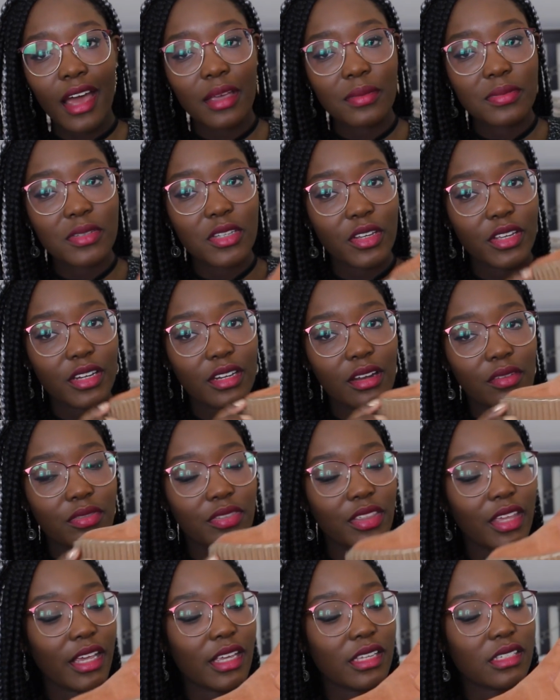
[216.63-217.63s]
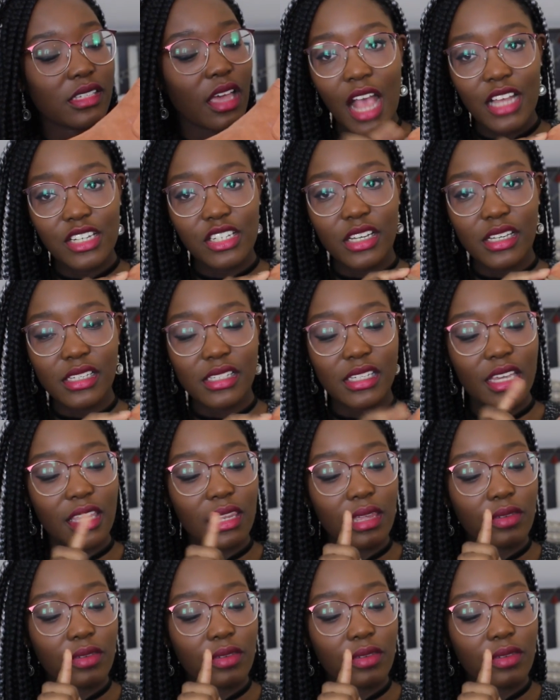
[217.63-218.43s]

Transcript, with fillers: I absolutely love these. As you can see,